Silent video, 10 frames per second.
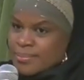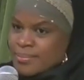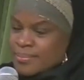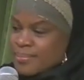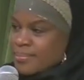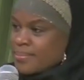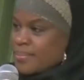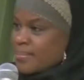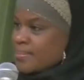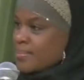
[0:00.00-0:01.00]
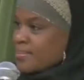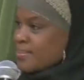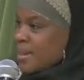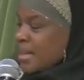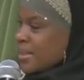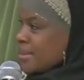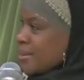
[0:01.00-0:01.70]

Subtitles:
(no one is talking)